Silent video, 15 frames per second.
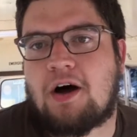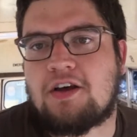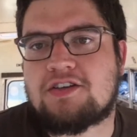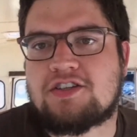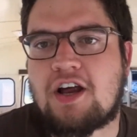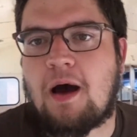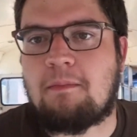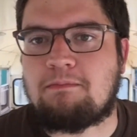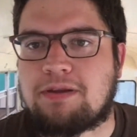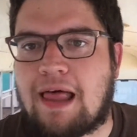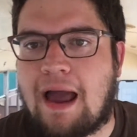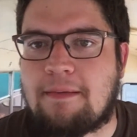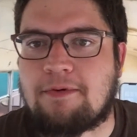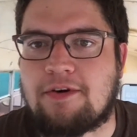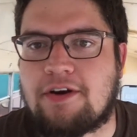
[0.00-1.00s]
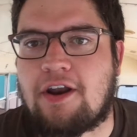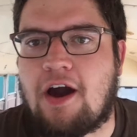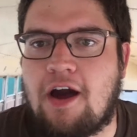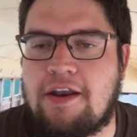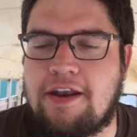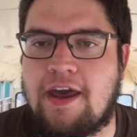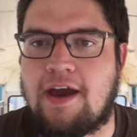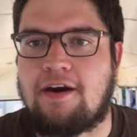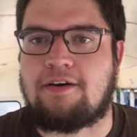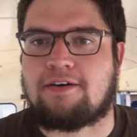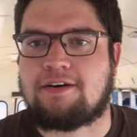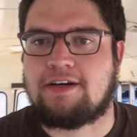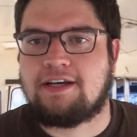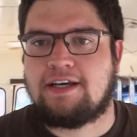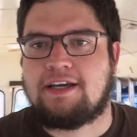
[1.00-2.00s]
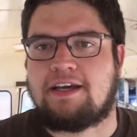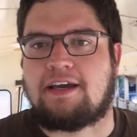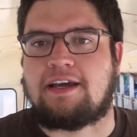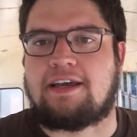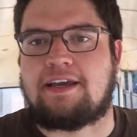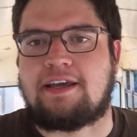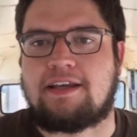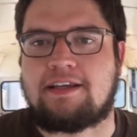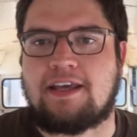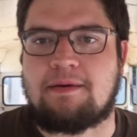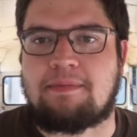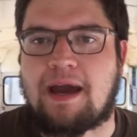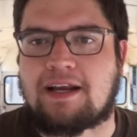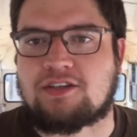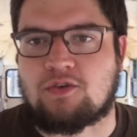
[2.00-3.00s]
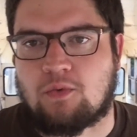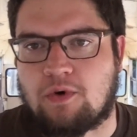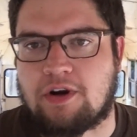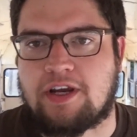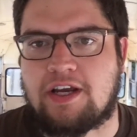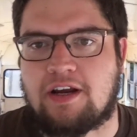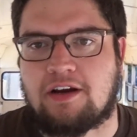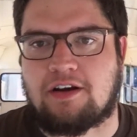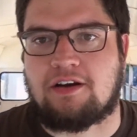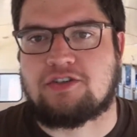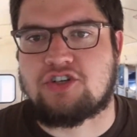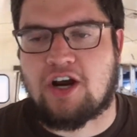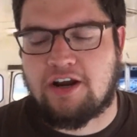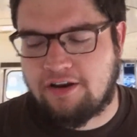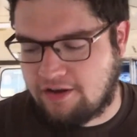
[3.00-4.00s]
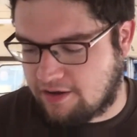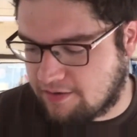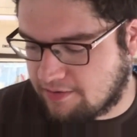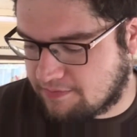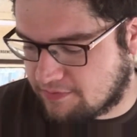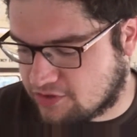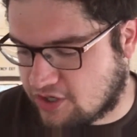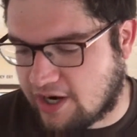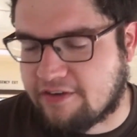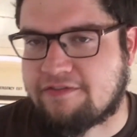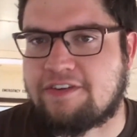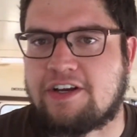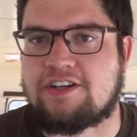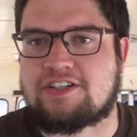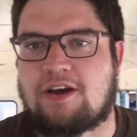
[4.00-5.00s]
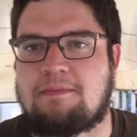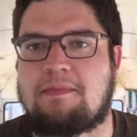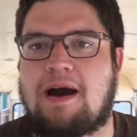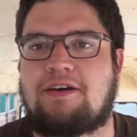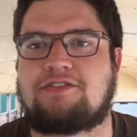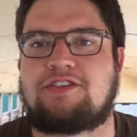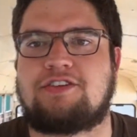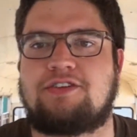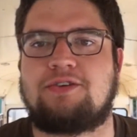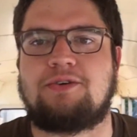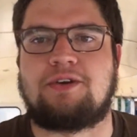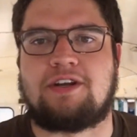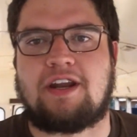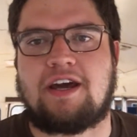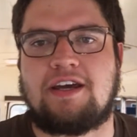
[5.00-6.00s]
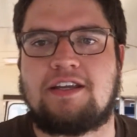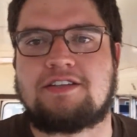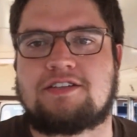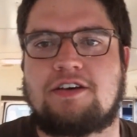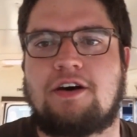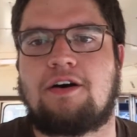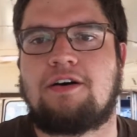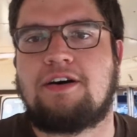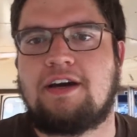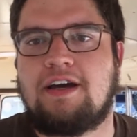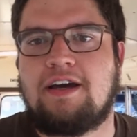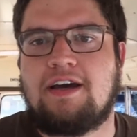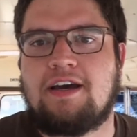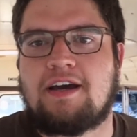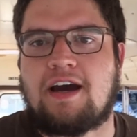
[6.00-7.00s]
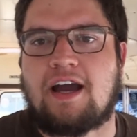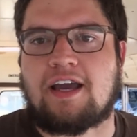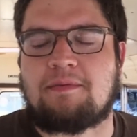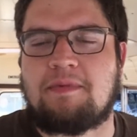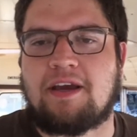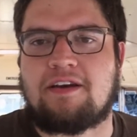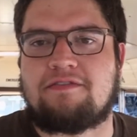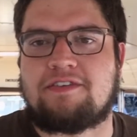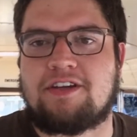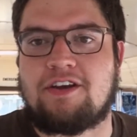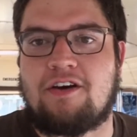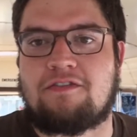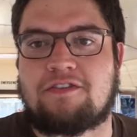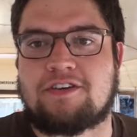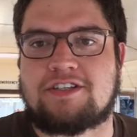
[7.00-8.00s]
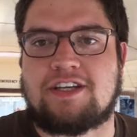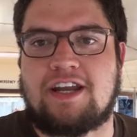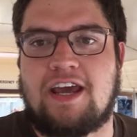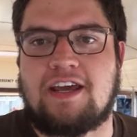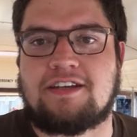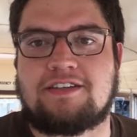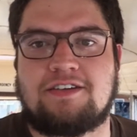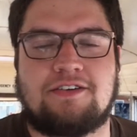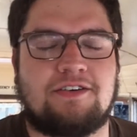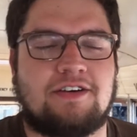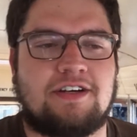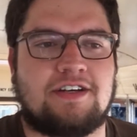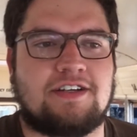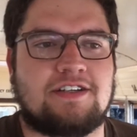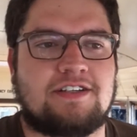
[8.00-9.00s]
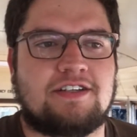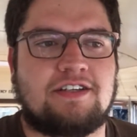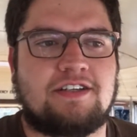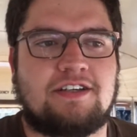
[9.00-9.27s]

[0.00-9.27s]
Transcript: I'll stop blabbering on now and get back to work here, and I'll try to figure something out to do tonight so I can make a video for today too, because